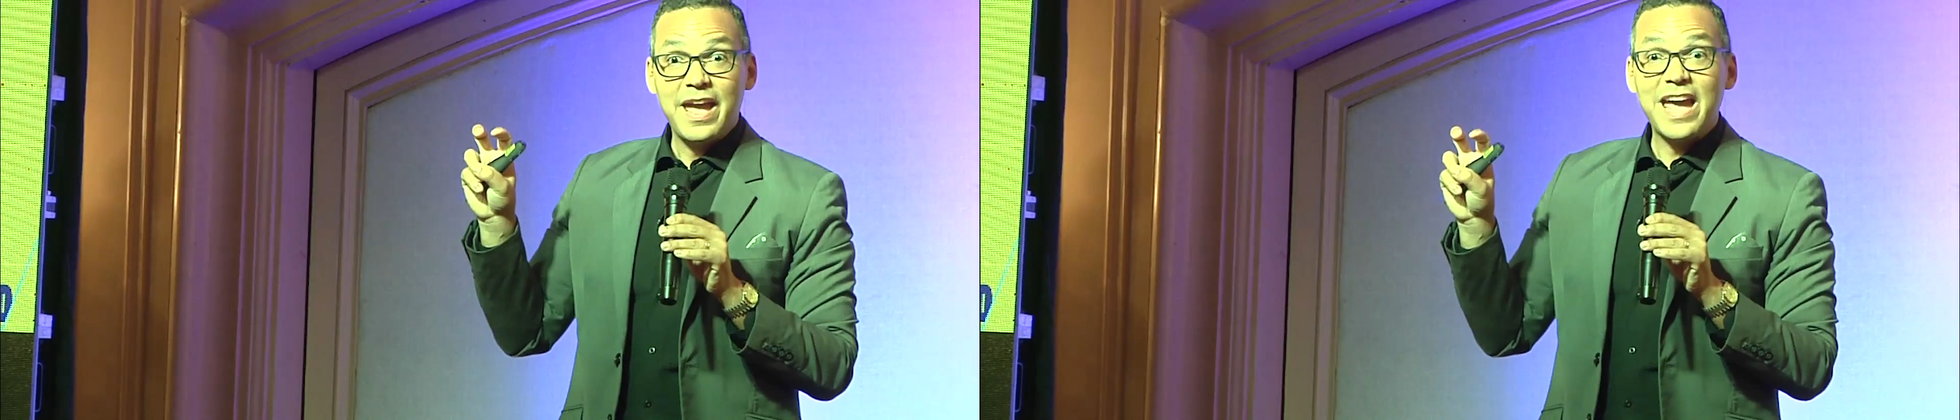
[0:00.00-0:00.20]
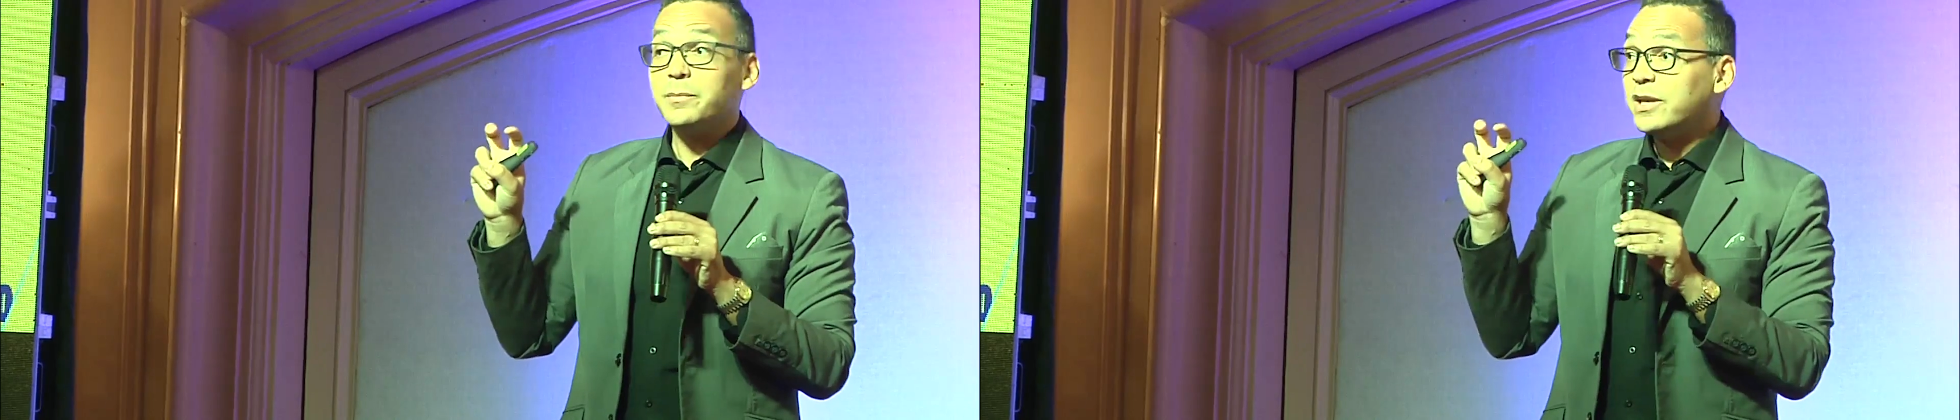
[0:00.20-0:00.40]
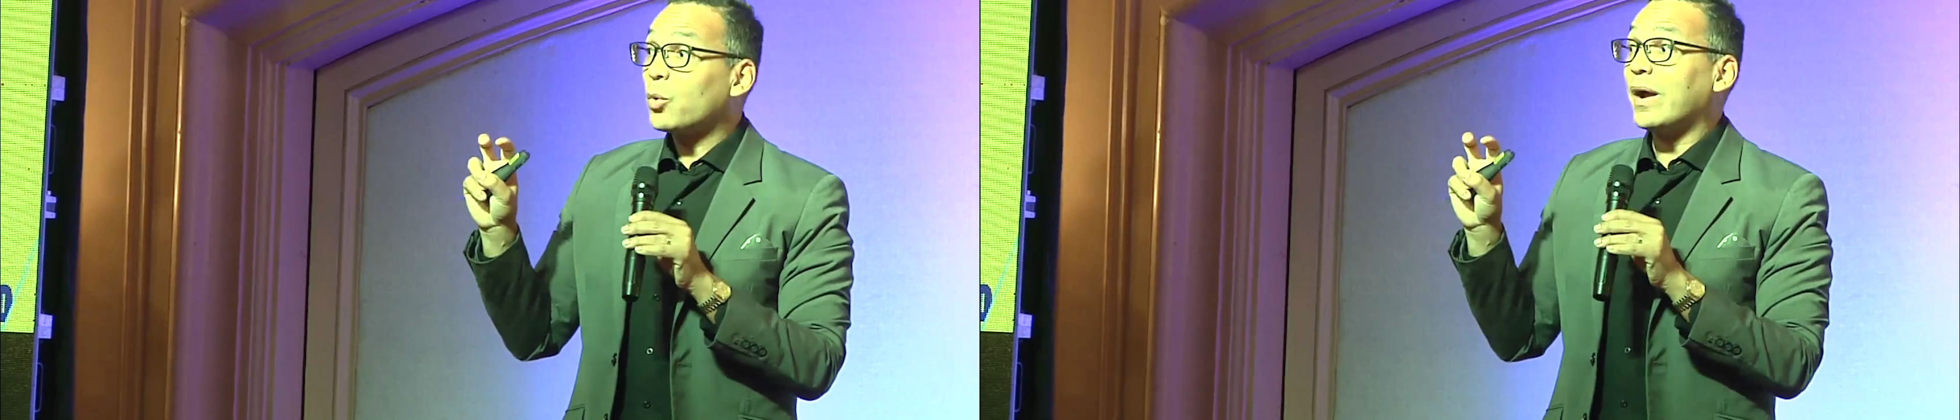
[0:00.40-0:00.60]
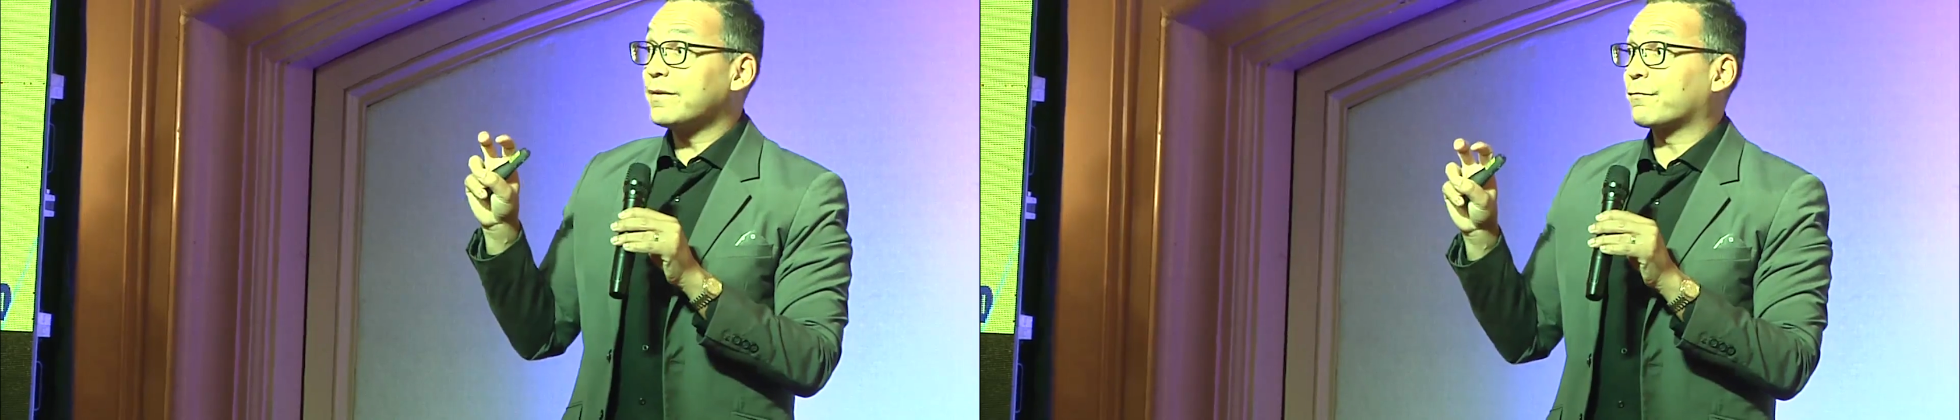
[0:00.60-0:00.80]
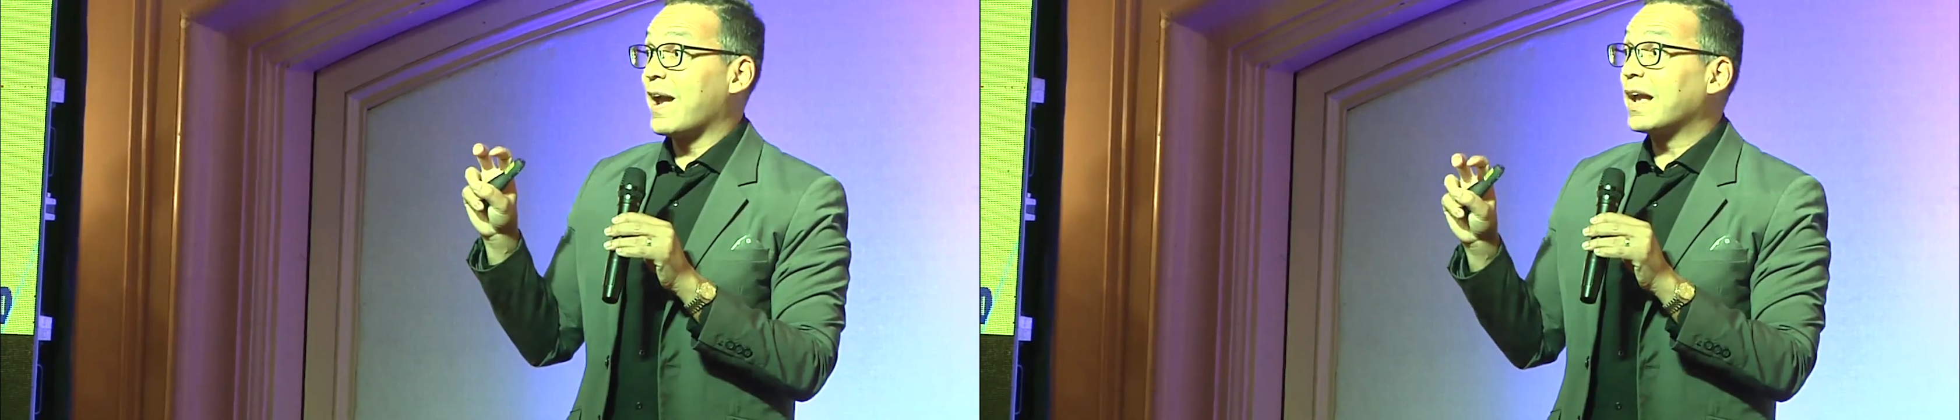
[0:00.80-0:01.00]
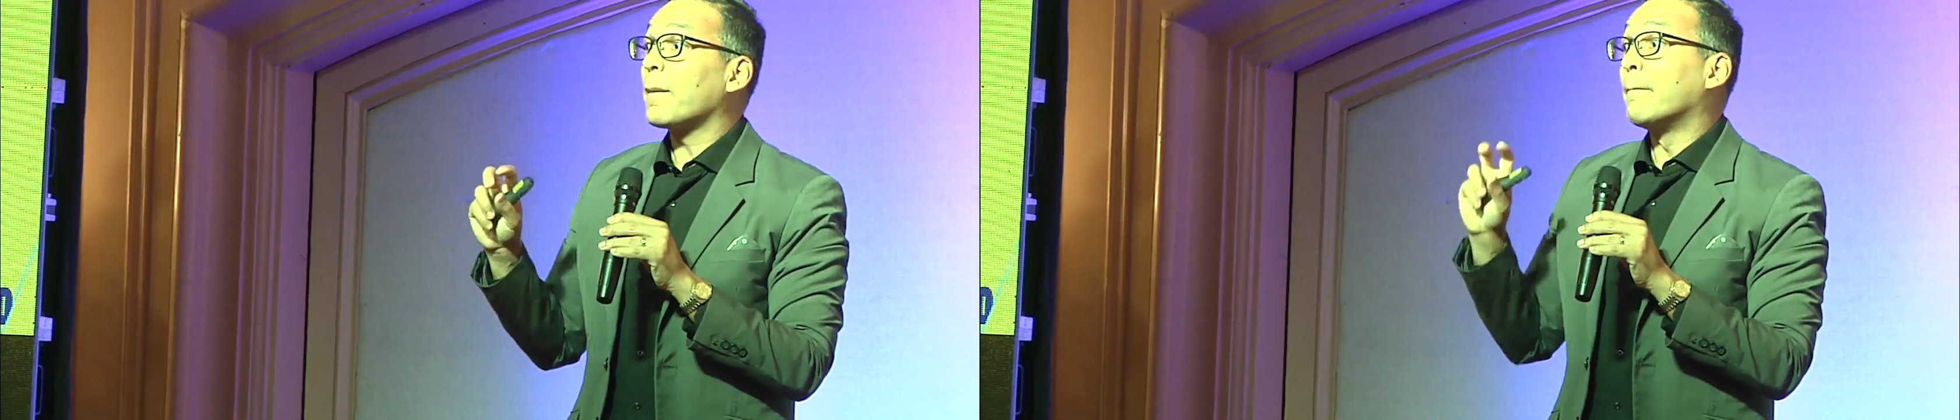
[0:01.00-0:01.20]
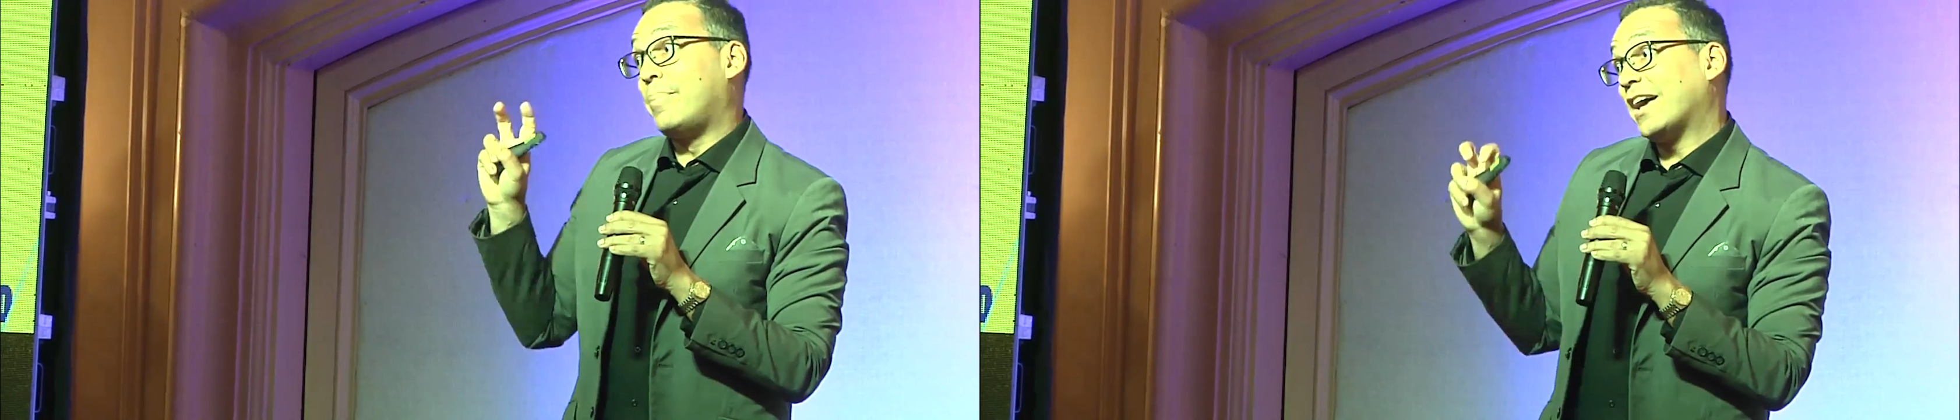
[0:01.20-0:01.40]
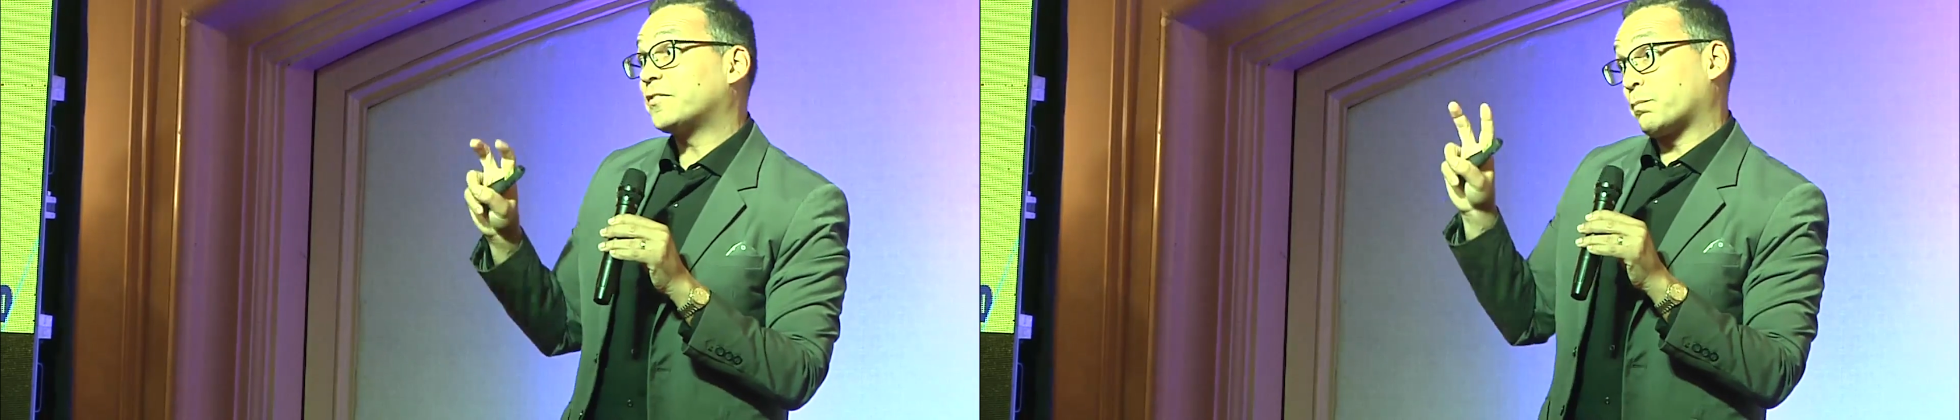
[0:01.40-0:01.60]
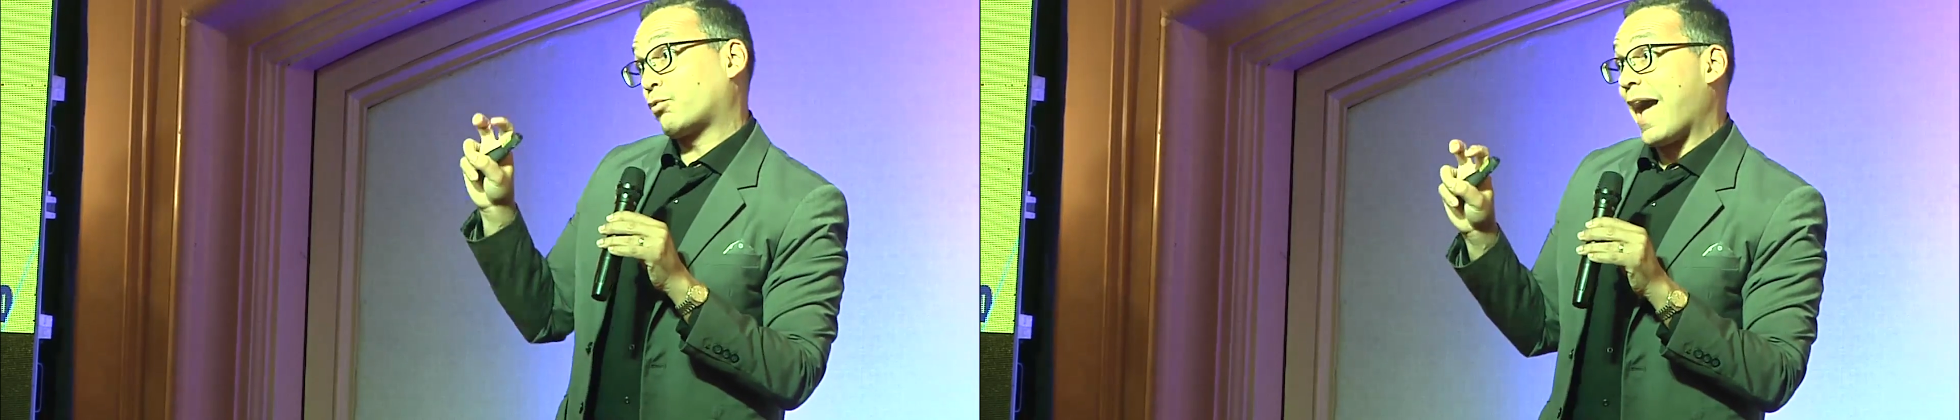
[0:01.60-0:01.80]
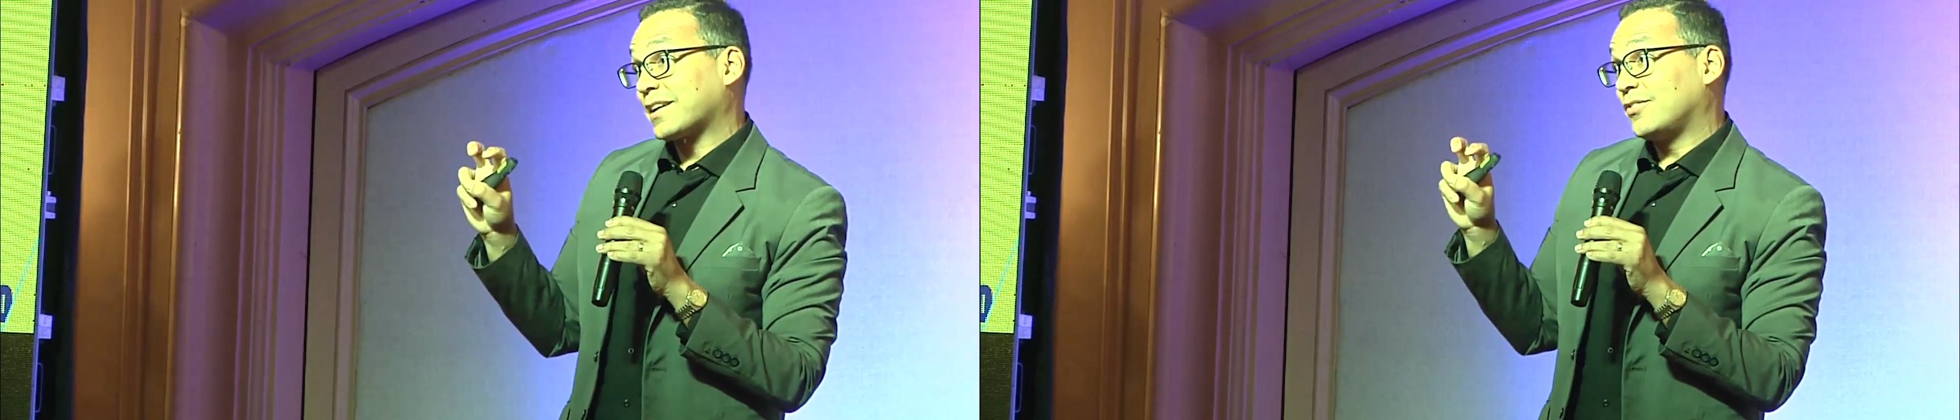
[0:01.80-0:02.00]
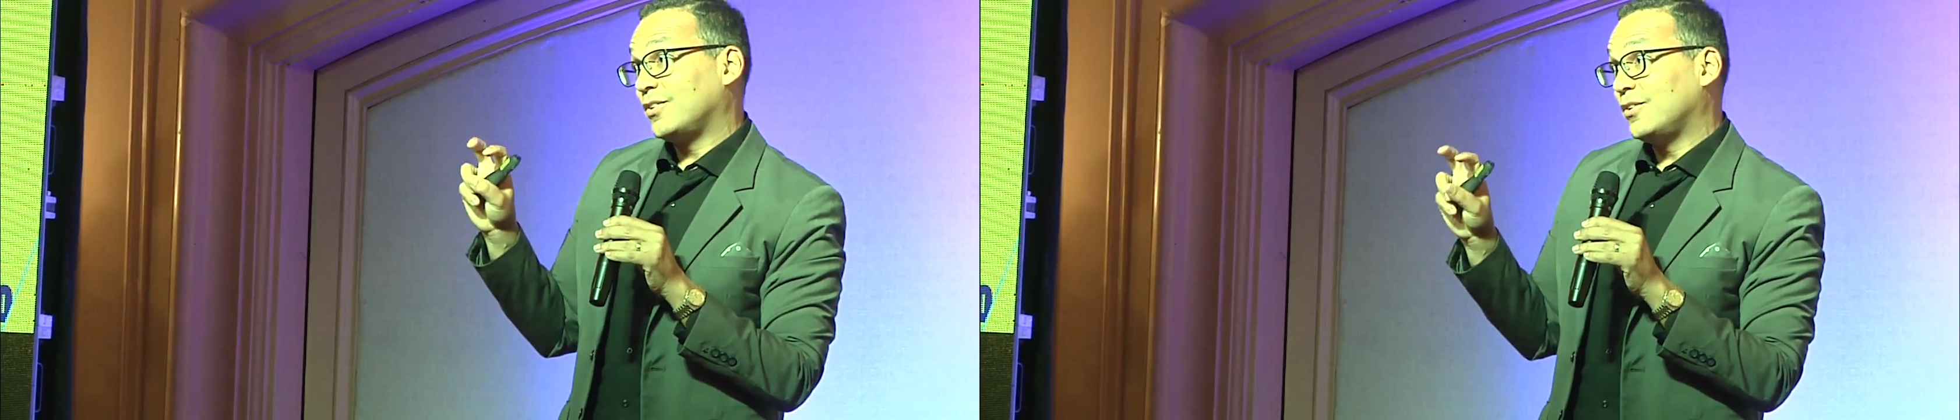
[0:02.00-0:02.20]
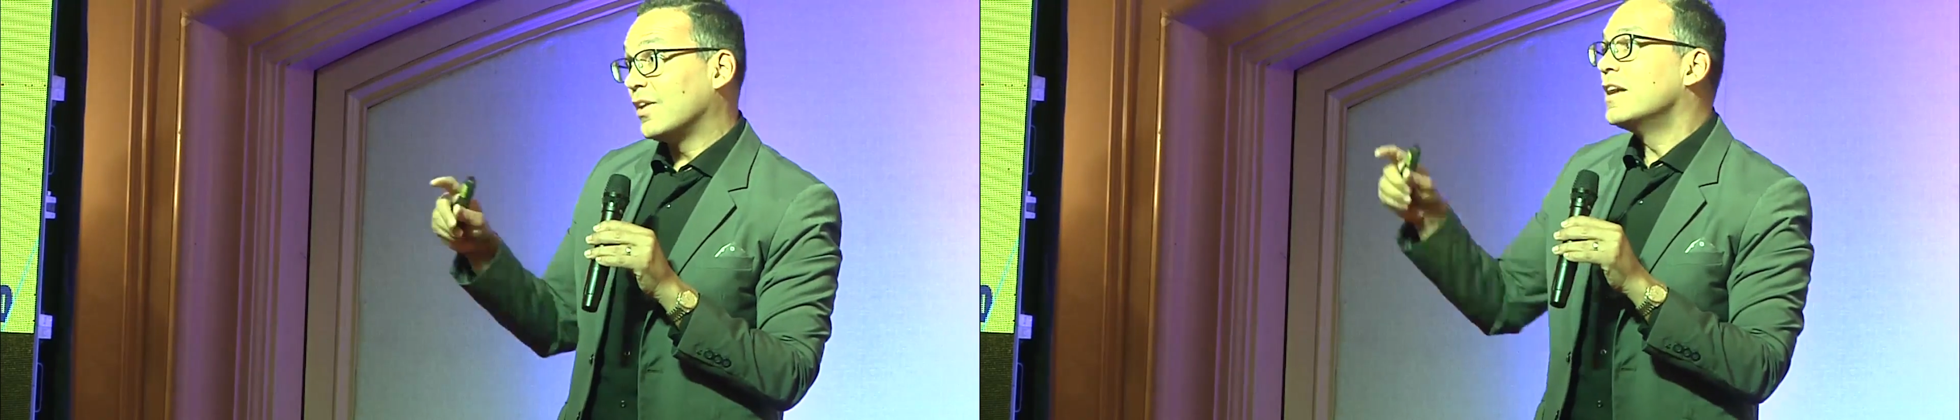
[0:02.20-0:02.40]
and to be quite frank, best practices